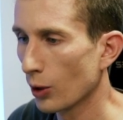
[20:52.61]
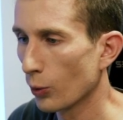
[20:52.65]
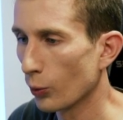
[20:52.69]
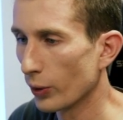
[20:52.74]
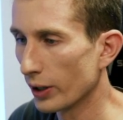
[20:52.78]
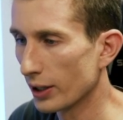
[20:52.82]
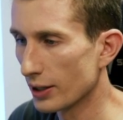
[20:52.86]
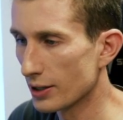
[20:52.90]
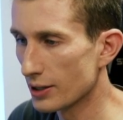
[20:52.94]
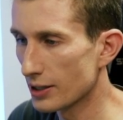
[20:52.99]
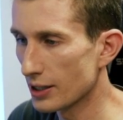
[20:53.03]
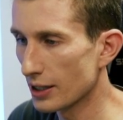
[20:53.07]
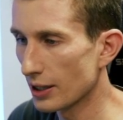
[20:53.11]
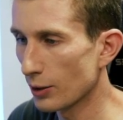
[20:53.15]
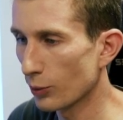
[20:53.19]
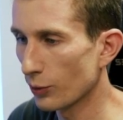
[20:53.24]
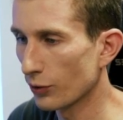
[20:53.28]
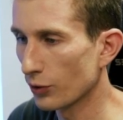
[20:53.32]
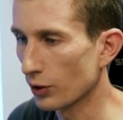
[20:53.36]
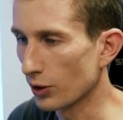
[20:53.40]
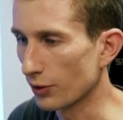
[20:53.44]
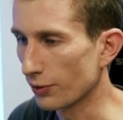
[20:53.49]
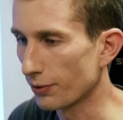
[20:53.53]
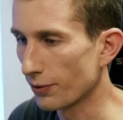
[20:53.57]
We can see that
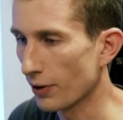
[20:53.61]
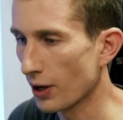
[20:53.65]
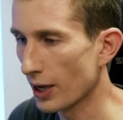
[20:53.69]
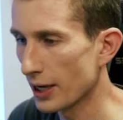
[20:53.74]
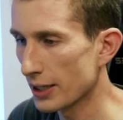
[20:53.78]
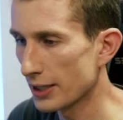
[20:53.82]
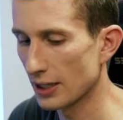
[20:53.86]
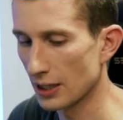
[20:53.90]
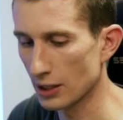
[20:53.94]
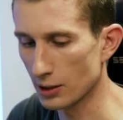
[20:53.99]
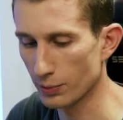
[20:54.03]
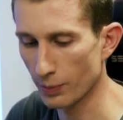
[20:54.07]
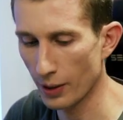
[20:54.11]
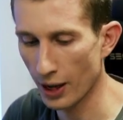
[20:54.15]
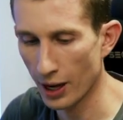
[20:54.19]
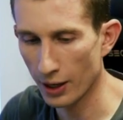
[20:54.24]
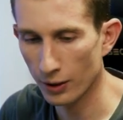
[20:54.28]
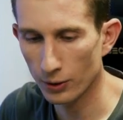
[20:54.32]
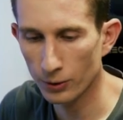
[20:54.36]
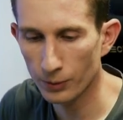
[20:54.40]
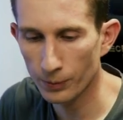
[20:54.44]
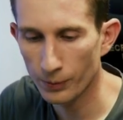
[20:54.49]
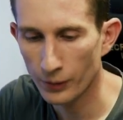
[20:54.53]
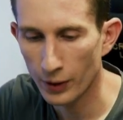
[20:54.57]
we've got the fire test
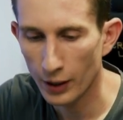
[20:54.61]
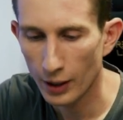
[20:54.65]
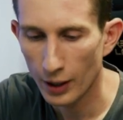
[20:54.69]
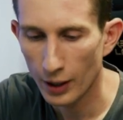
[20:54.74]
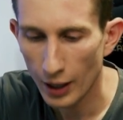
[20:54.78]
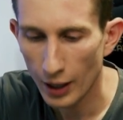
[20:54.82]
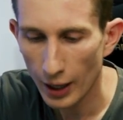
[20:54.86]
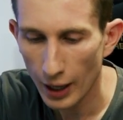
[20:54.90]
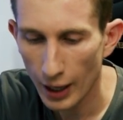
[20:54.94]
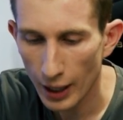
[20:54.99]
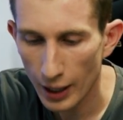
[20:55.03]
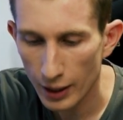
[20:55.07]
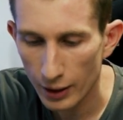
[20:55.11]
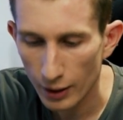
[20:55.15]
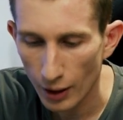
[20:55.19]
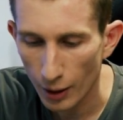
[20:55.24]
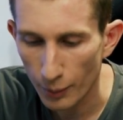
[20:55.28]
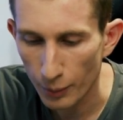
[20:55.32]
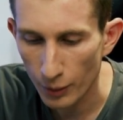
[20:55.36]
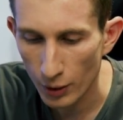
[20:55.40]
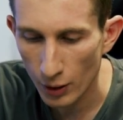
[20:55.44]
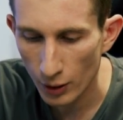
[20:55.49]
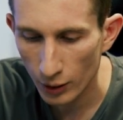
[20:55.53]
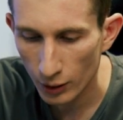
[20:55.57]
panel. And
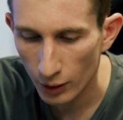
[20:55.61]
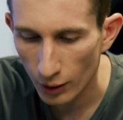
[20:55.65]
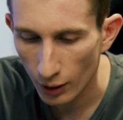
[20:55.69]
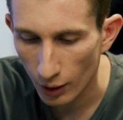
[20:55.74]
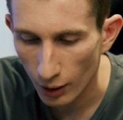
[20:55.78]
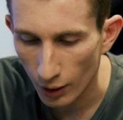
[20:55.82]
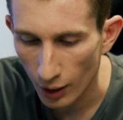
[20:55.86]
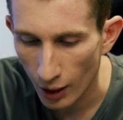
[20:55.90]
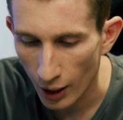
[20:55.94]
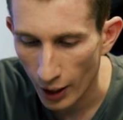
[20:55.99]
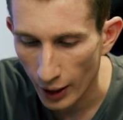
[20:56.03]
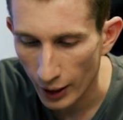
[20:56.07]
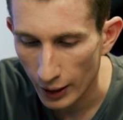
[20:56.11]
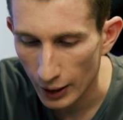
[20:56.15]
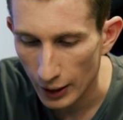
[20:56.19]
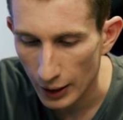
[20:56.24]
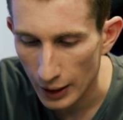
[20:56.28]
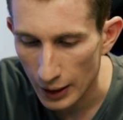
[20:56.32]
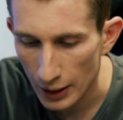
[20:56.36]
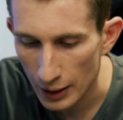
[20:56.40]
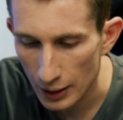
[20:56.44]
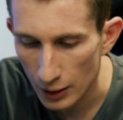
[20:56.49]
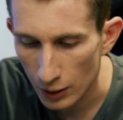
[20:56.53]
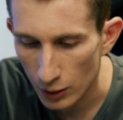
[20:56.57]
I'm not gonna lie,
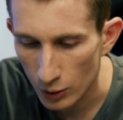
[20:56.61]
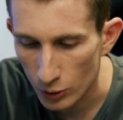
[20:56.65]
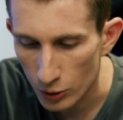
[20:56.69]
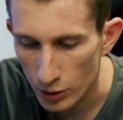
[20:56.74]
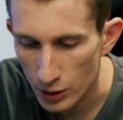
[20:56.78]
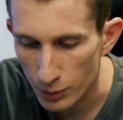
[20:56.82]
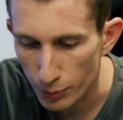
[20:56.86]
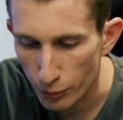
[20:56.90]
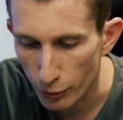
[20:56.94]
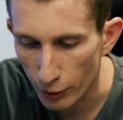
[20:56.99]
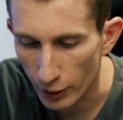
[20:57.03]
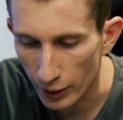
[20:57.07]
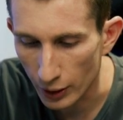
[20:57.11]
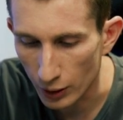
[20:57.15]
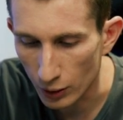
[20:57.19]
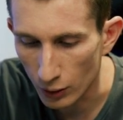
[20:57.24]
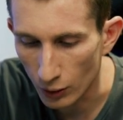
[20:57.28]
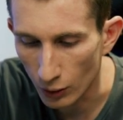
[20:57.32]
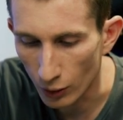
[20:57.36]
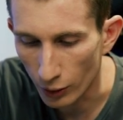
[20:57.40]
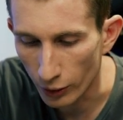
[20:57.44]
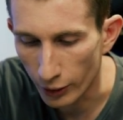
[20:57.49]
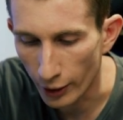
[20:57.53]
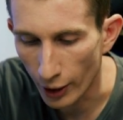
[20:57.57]
it looks pretty
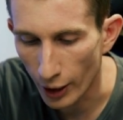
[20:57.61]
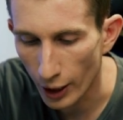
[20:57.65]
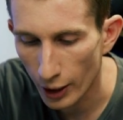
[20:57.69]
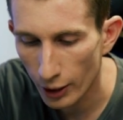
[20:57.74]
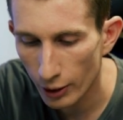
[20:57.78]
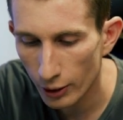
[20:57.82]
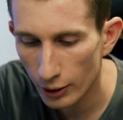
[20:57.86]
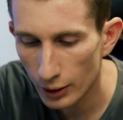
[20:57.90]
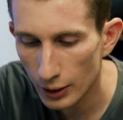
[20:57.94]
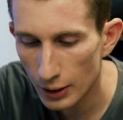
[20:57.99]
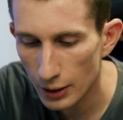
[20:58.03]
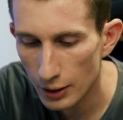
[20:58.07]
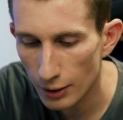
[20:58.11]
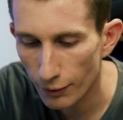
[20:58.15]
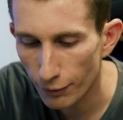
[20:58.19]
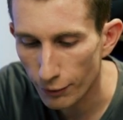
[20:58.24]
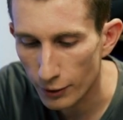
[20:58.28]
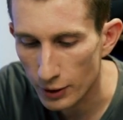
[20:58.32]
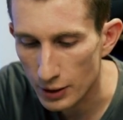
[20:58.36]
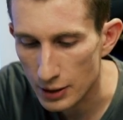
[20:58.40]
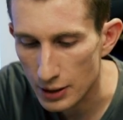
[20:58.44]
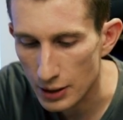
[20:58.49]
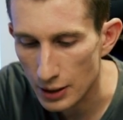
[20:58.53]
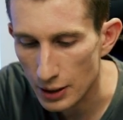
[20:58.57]
good. The only
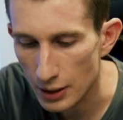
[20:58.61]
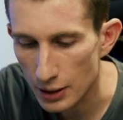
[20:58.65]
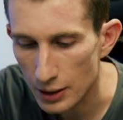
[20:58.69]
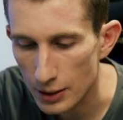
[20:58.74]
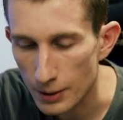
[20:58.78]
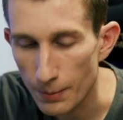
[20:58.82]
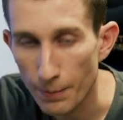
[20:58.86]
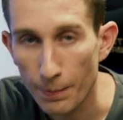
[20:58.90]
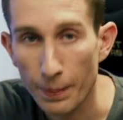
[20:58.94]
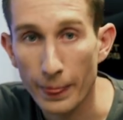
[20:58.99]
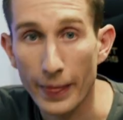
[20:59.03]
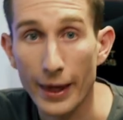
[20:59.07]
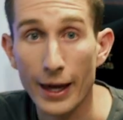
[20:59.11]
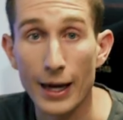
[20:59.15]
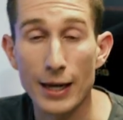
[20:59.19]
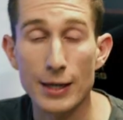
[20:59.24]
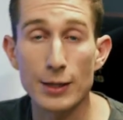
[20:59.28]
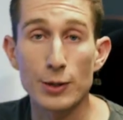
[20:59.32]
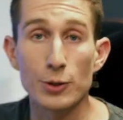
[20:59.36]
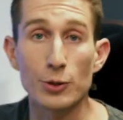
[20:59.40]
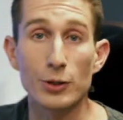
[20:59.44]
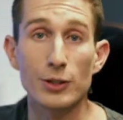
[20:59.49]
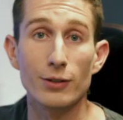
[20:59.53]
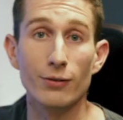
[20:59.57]
difference is
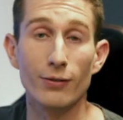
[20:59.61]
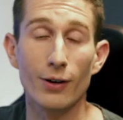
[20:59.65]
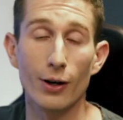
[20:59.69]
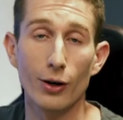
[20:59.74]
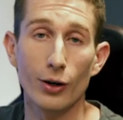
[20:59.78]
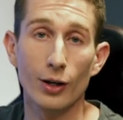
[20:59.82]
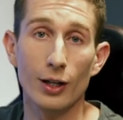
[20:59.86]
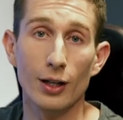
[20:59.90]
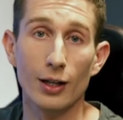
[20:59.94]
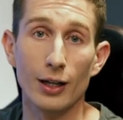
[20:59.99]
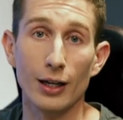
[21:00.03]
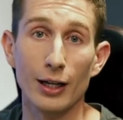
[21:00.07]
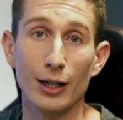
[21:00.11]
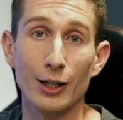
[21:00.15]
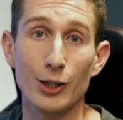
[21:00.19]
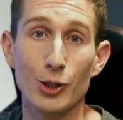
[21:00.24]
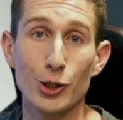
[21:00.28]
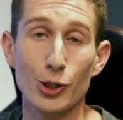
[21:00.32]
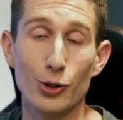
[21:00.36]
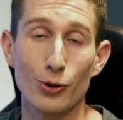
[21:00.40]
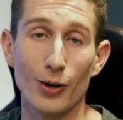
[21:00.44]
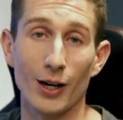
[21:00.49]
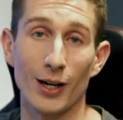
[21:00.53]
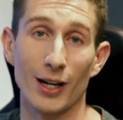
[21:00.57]
ours looks very clean
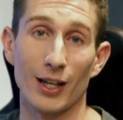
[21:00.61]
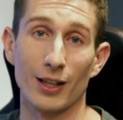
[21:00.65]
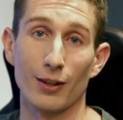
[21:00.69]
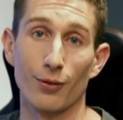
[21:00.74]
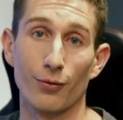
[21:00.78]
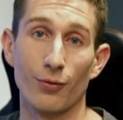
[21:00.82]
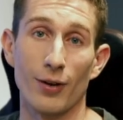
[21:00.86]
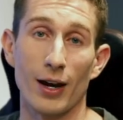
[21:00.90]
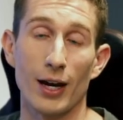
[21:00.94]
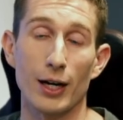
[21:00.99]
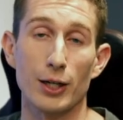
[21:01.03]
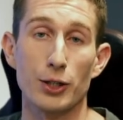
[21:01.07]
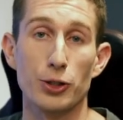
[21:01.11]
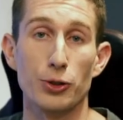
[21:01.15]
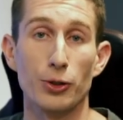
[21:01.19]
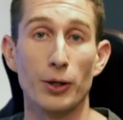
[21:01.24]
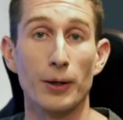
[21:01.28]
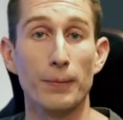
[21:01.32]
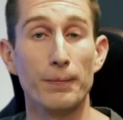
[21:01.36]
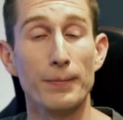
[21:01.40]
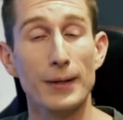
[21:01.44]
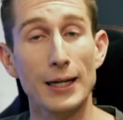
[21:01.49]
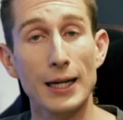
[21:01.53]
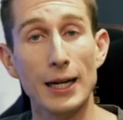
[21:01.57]
straight out the
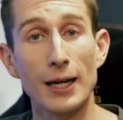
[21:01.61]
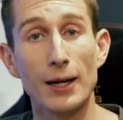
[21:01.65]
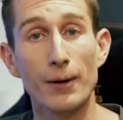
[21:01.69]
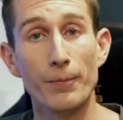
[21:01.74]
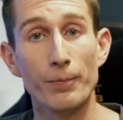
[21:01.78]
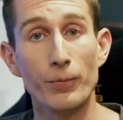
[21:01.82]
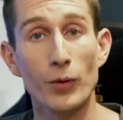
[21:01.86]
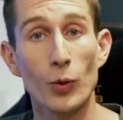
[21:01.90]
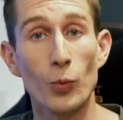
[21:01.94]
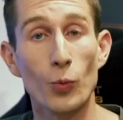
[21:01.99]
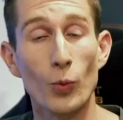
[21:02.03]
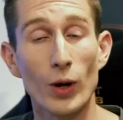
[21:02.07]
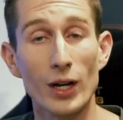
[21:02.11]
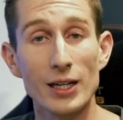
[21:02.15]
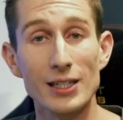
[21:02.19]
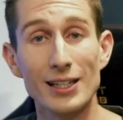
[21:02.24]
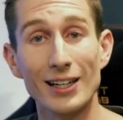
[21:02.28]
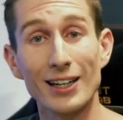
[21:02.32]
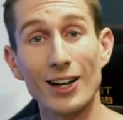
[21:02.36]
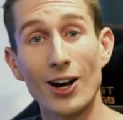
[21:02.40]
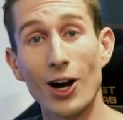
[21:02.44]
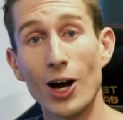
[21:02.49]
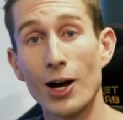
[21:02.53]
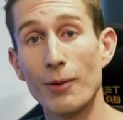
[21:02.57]
factory. Now, one
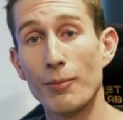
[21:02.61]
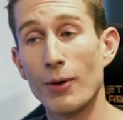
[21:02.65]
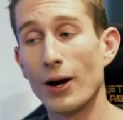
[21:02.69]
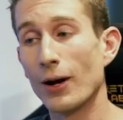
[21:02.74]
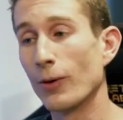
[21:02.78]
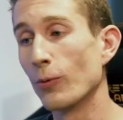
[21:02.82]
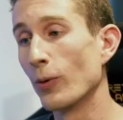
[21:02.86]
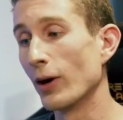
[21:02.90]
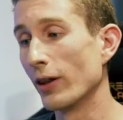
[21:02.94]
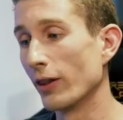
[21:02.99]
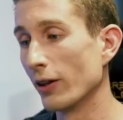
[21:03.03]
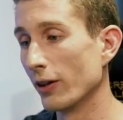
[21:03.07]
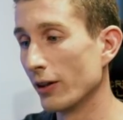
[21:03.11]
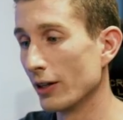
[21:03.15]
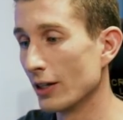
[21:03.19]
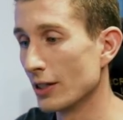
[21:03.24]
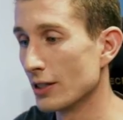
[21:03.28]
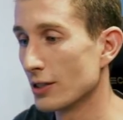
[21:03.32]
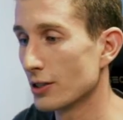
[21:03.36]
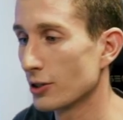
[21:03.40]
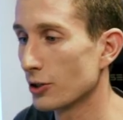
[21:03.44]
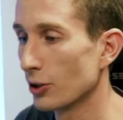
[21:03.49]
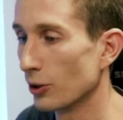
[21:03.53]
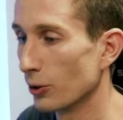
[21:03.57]
day I might weather
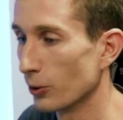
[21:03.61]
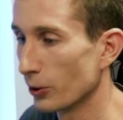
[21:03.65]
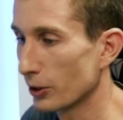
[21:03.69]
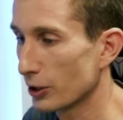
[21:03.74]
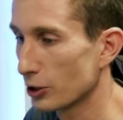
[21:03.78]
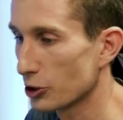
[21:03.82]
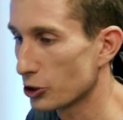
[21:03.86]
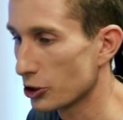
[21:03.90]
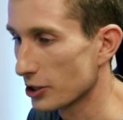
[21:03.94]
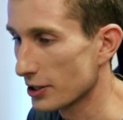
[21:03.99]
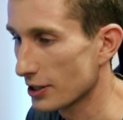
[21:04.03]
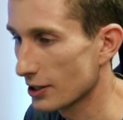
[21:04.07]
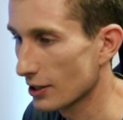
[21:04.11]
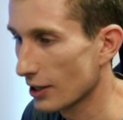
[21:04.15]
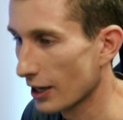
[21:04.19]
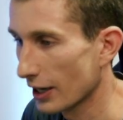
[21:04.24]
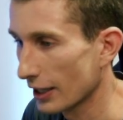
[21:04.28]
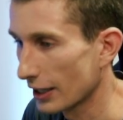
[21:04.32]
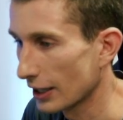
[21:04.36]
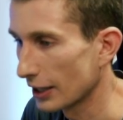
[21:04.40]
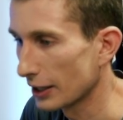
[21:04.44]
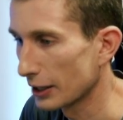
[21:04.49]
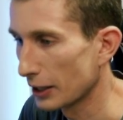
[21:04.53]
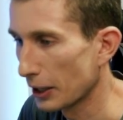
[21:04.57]
these to look just
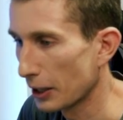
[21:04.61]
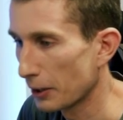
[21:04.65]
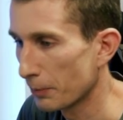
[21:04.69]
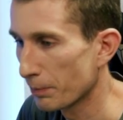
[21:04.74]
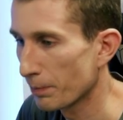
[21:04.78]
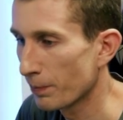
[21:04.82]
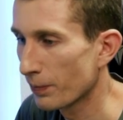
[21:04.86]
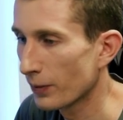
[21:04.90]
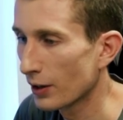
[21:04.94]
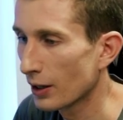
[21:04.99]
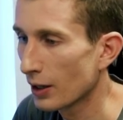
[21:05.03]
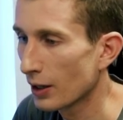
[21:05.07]
like in game.